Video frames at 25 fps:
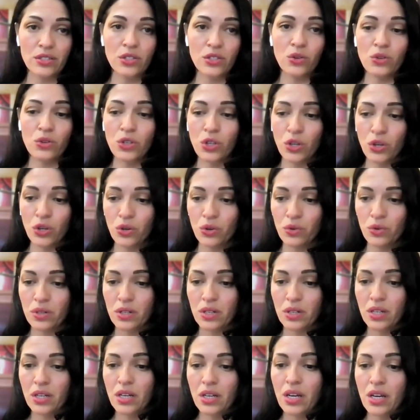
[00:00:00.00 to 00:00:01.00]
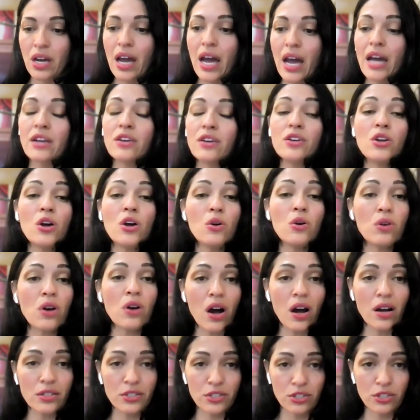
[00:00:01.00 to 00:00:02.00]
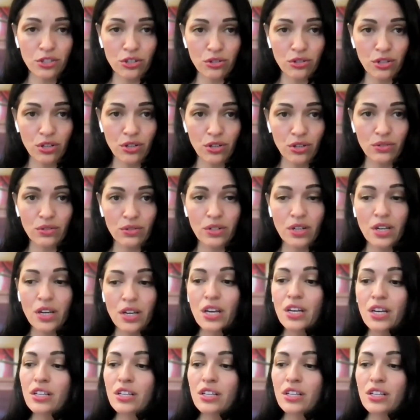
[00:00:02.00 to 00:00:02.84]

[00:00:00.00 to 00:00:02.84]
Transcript: to you. At no cost to you.